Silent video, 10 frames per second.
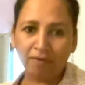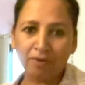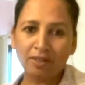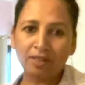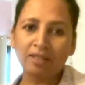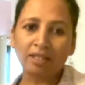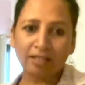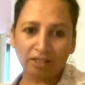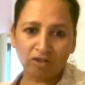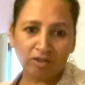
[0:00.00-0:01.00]
ever since
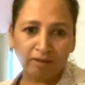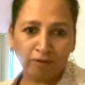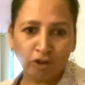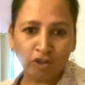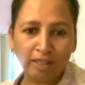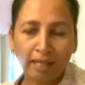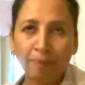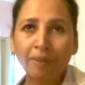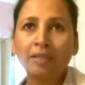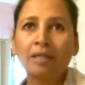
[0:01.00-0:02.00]
industrial revolution
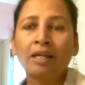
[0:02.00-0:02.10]
happened.